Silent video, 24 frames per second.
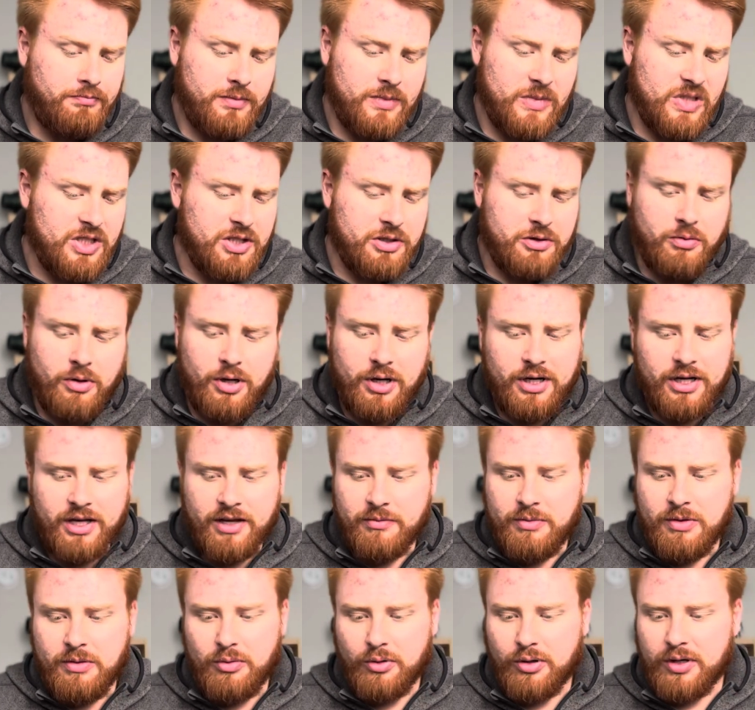Just wanted to give
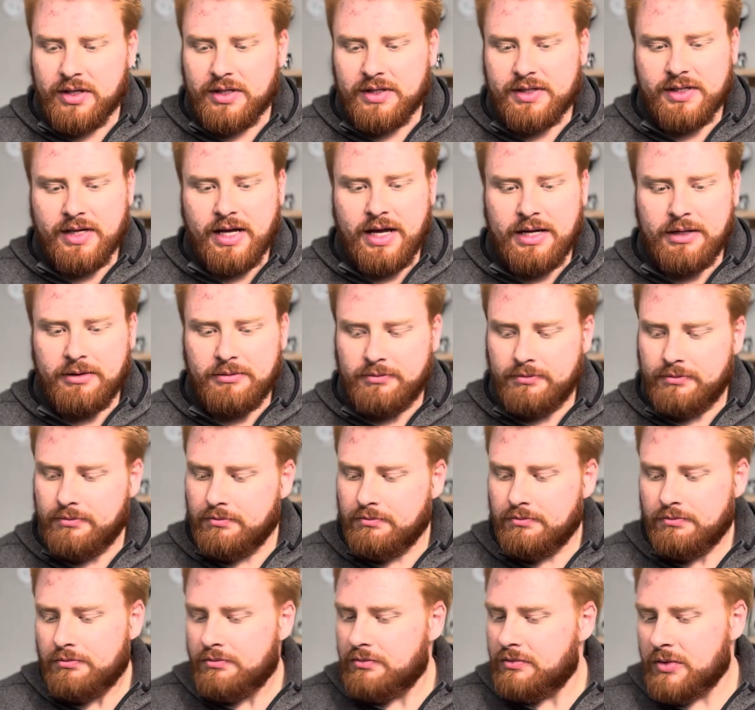people insight,
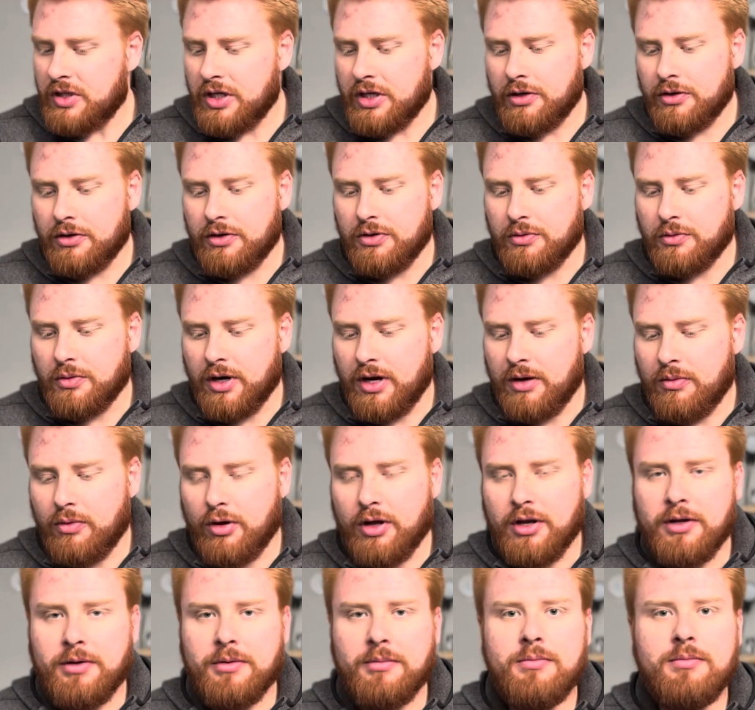to what I'm
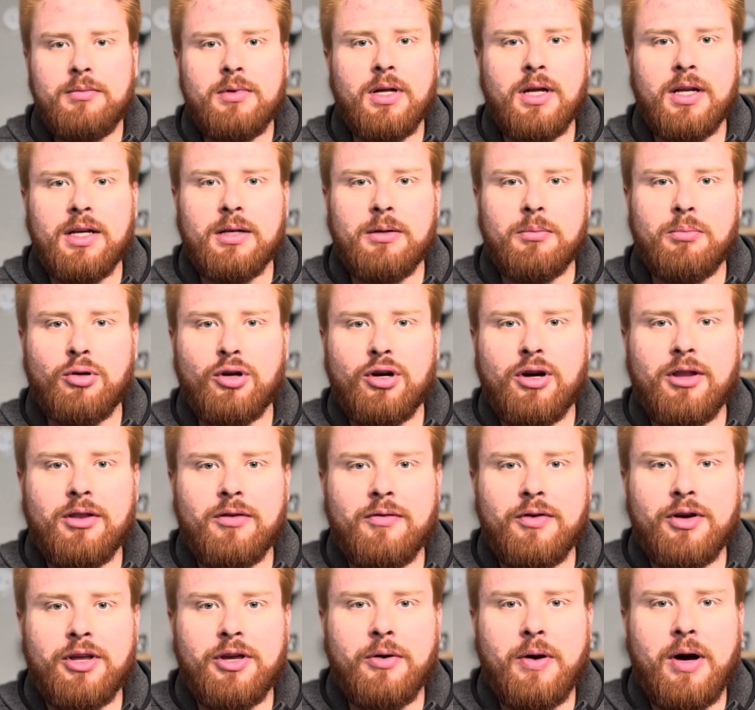running and to put another
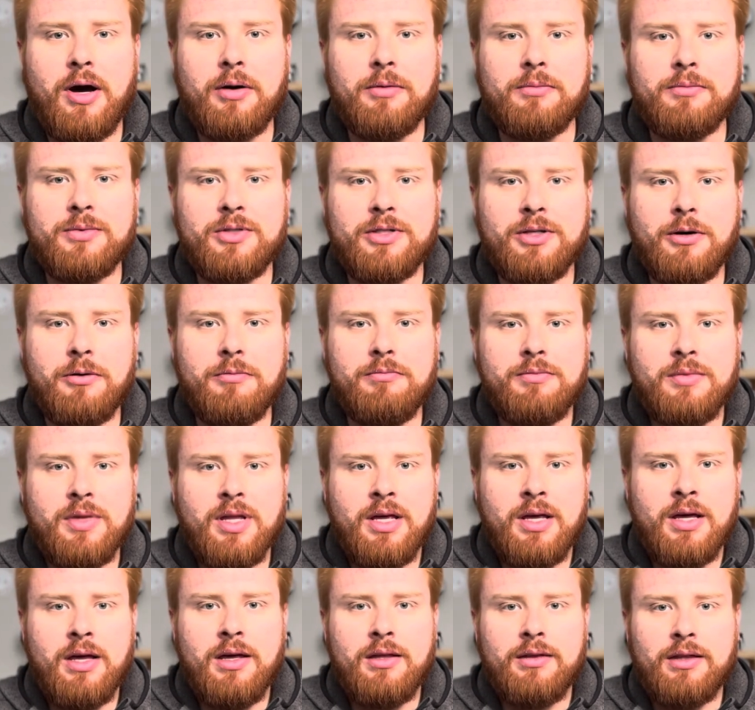video out. So
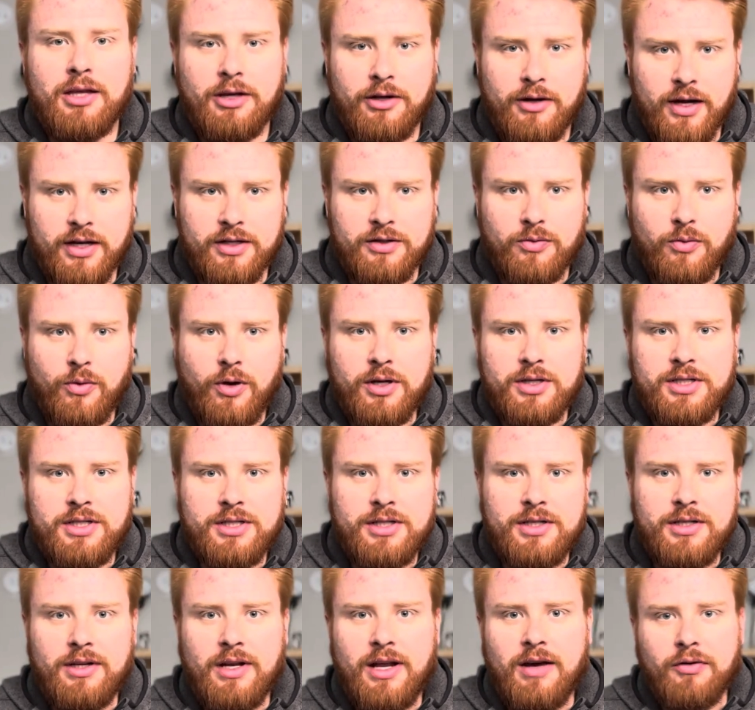thank you guys for watching
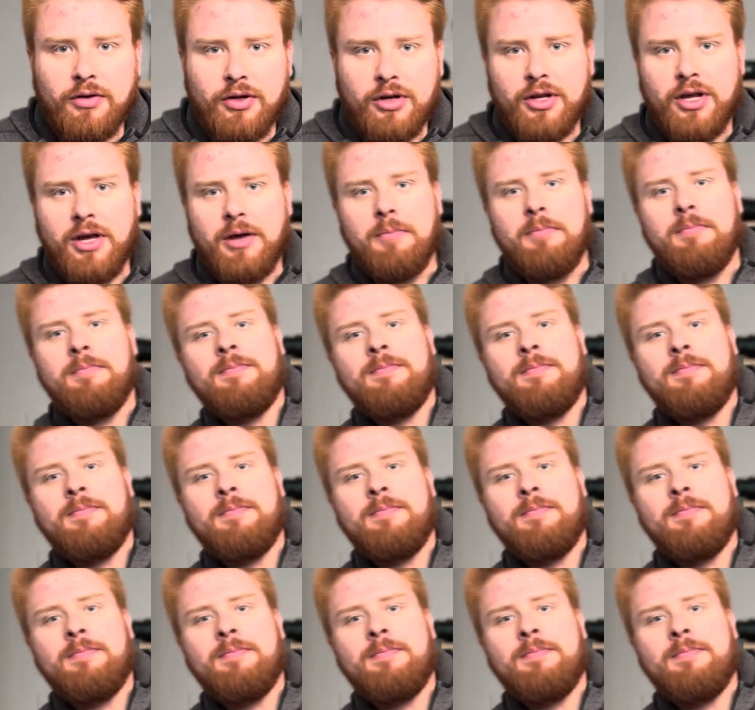and have a good day.